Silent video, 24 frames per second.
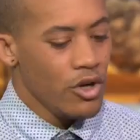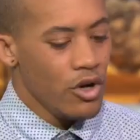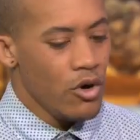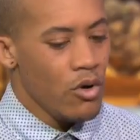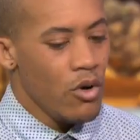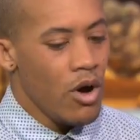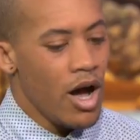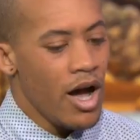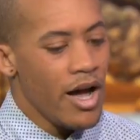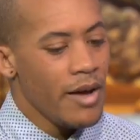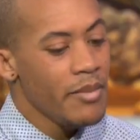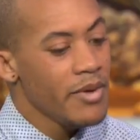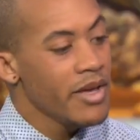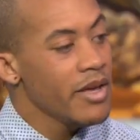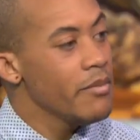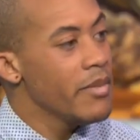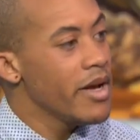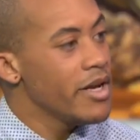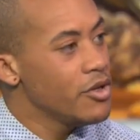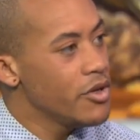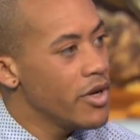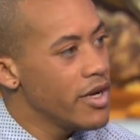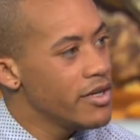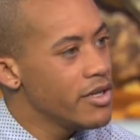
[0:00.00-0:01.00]
So I began
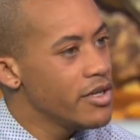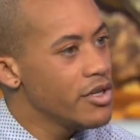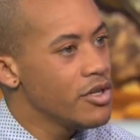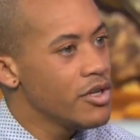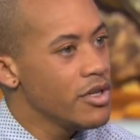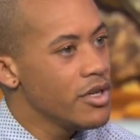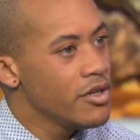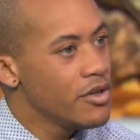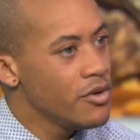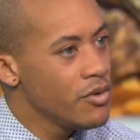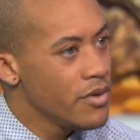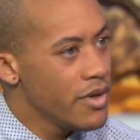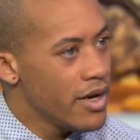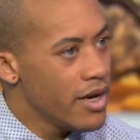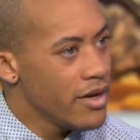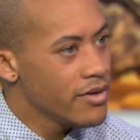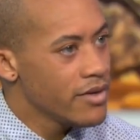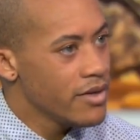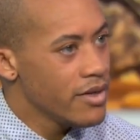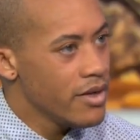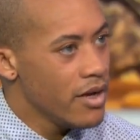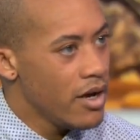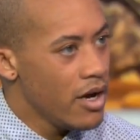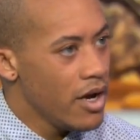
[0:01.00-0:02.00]
my transition in
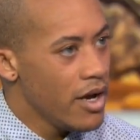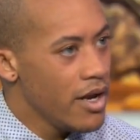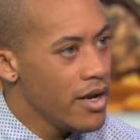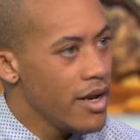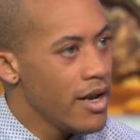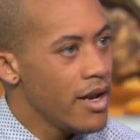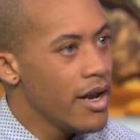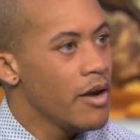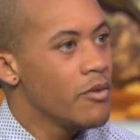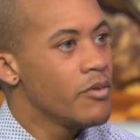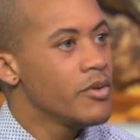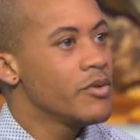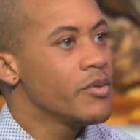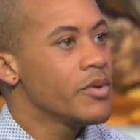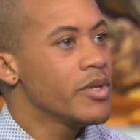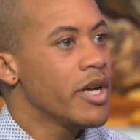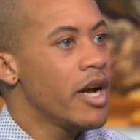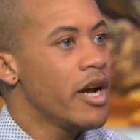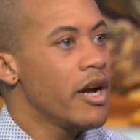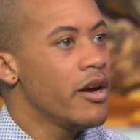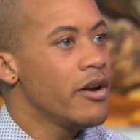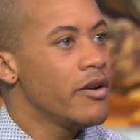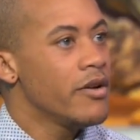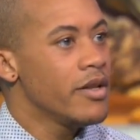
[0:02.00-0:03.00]
2009, and I was
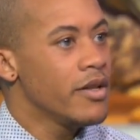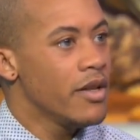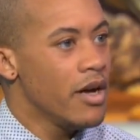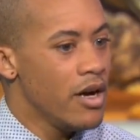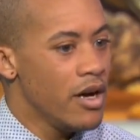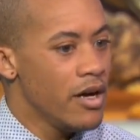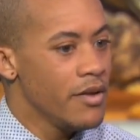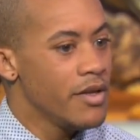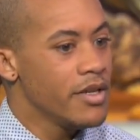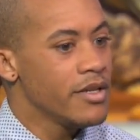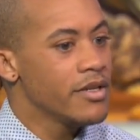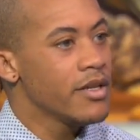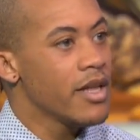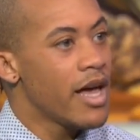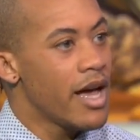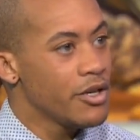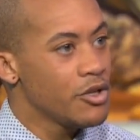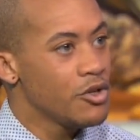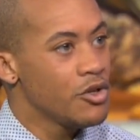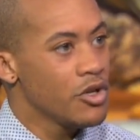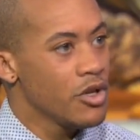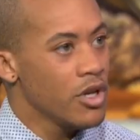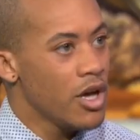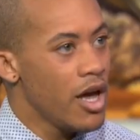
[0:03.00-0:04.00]
retired uh, this
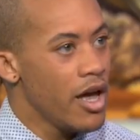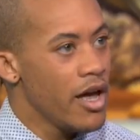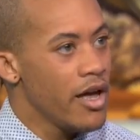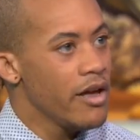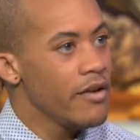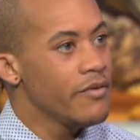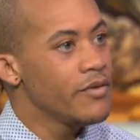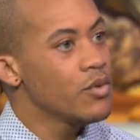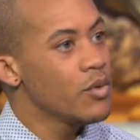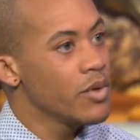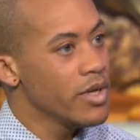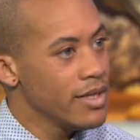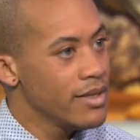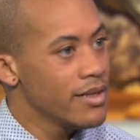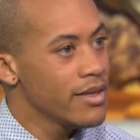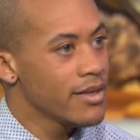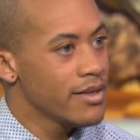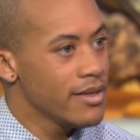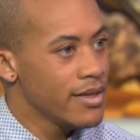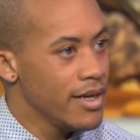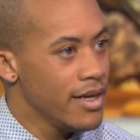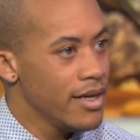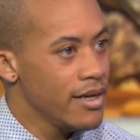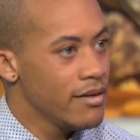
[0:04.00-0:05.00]
last July of
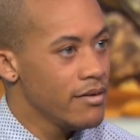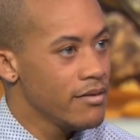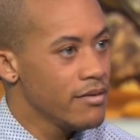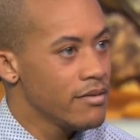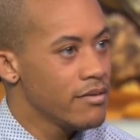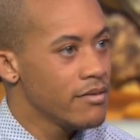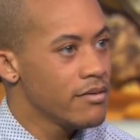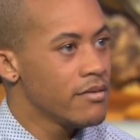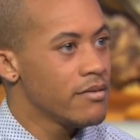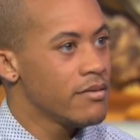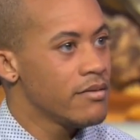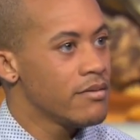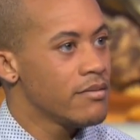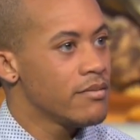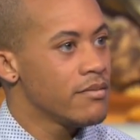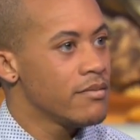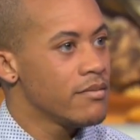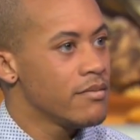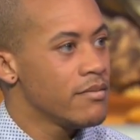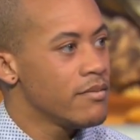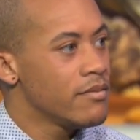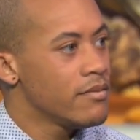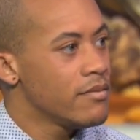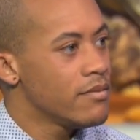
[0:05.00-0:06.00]
2016. And, you,
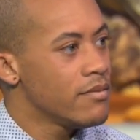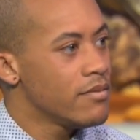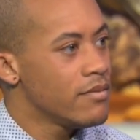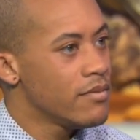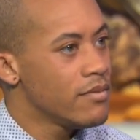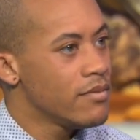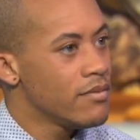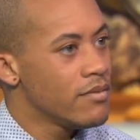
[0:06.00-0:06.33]
and, any bad